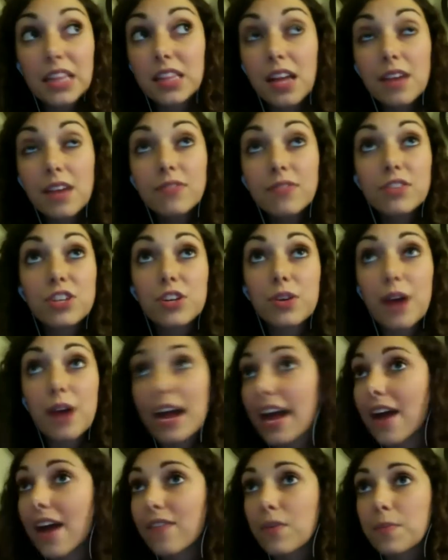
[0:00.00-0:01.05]
love to. I
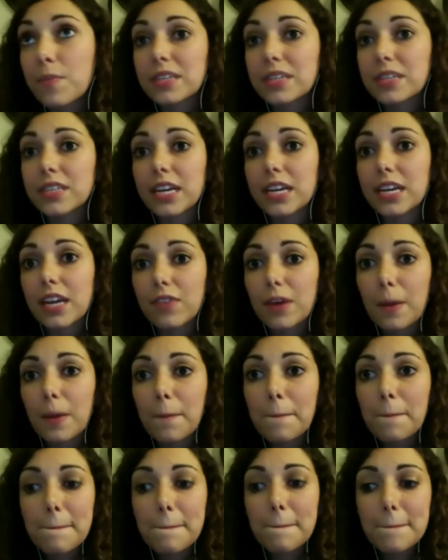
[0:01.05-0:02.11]
haven't been to any of
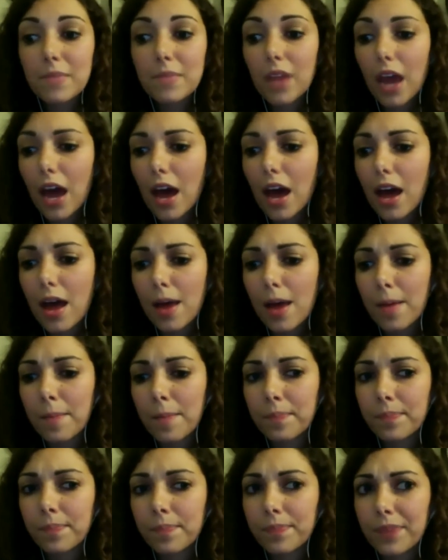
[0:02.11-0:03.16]
them.
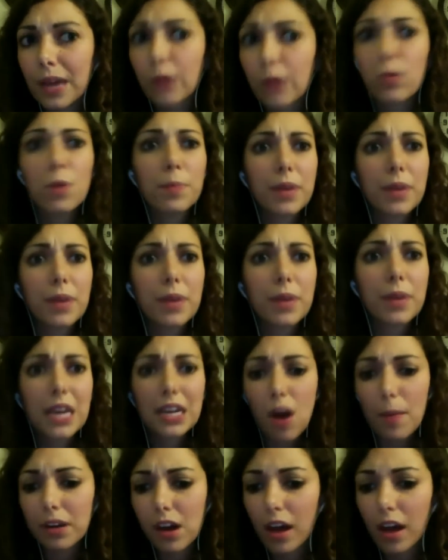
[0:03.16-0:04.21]
I won't be at
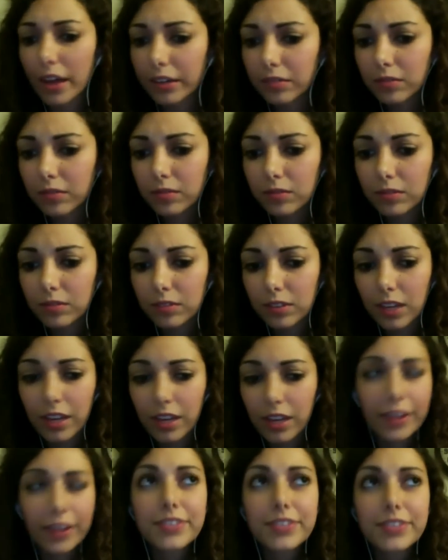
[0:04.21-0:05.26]
Comic-Con
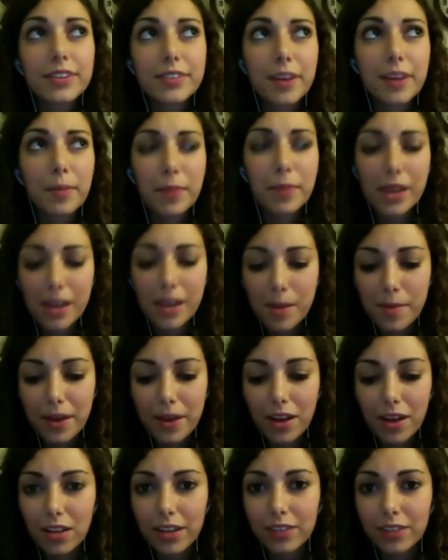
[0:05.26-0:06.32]
unless they send me an
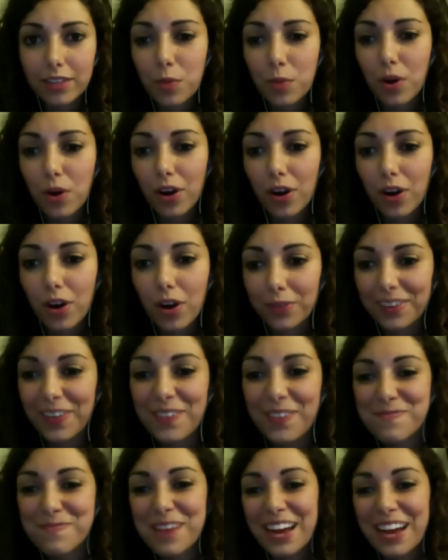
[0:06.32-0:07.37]
email tomorrow.
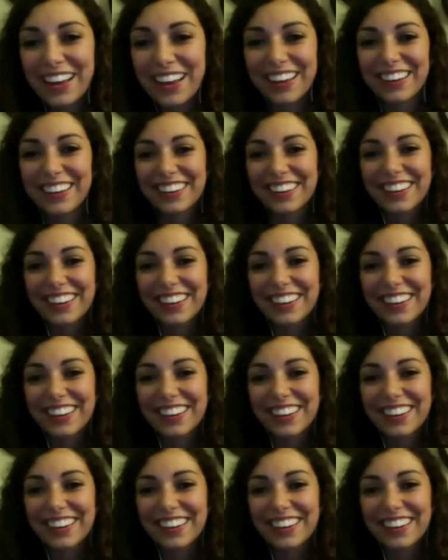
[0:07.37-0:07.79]
But